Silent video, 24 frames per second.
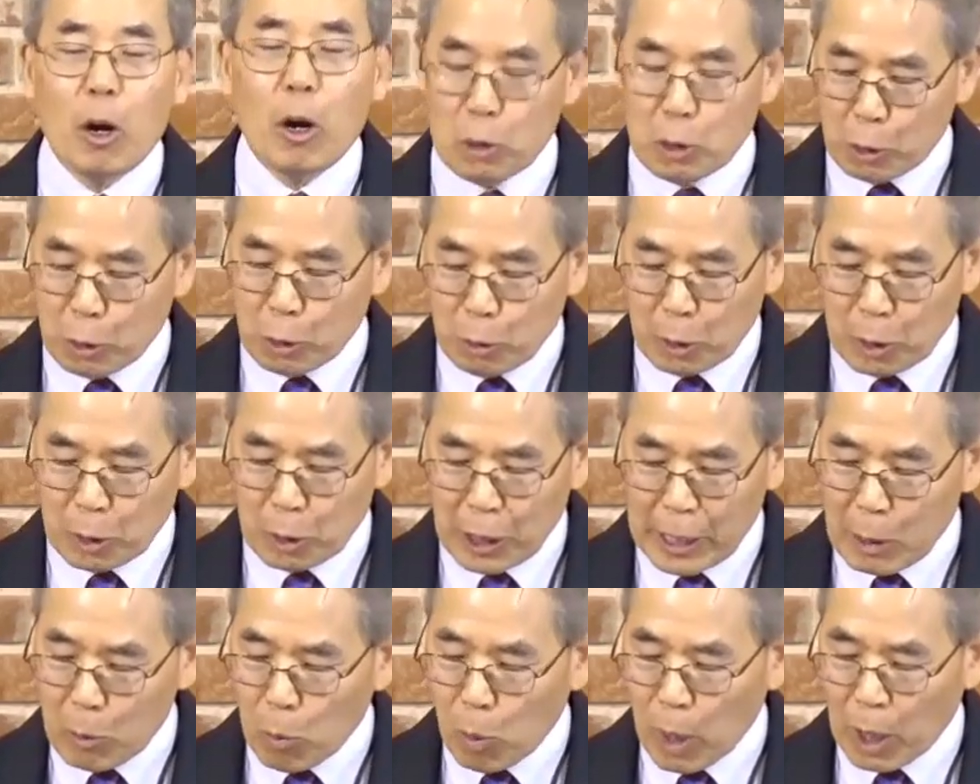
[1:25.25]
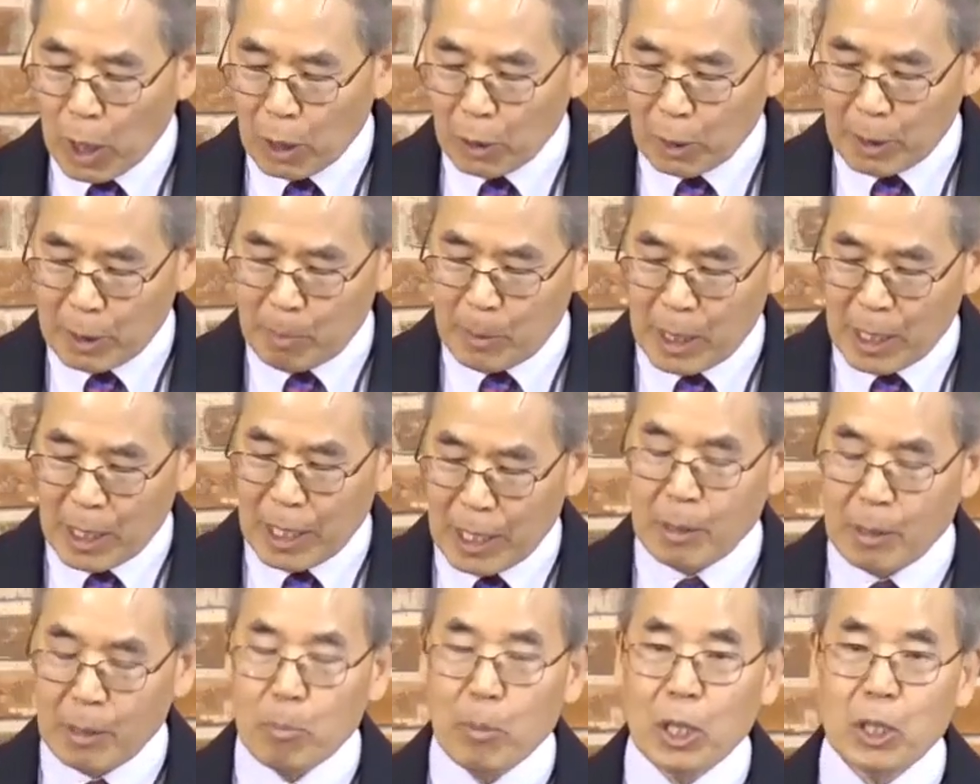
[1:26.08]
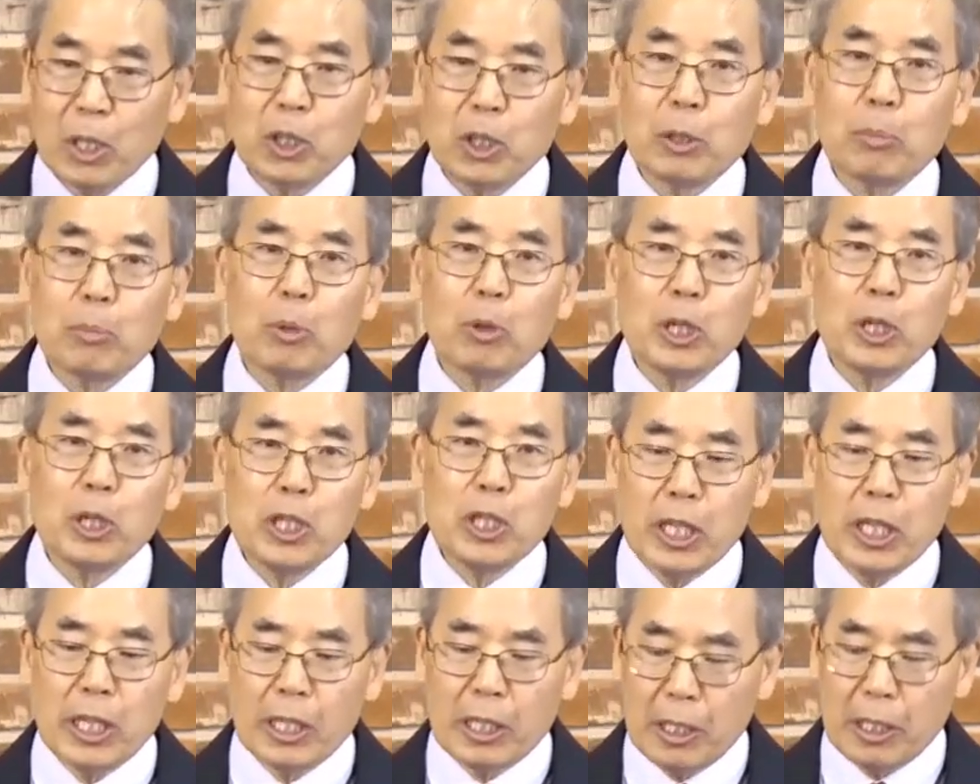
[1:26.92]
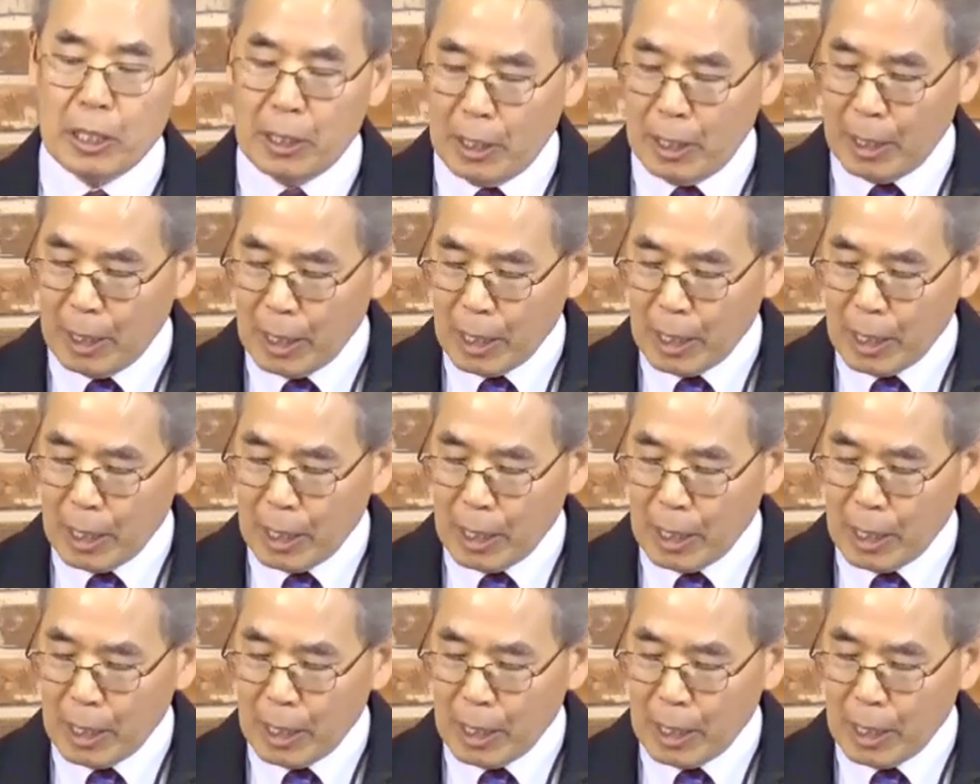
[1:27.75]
are certainly welcome and much appreciated.